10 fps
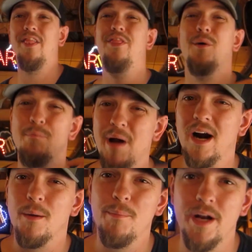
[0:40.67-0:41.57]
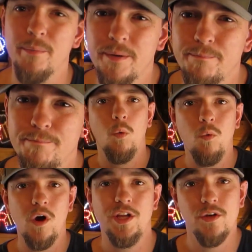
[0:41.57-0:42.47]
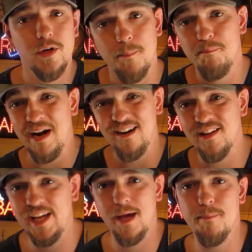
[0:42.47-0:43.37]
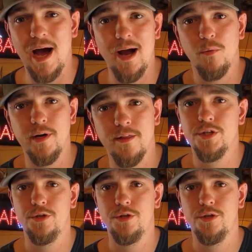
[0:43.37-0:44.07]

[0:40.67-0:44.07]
the bare minimum, what you can barely get by with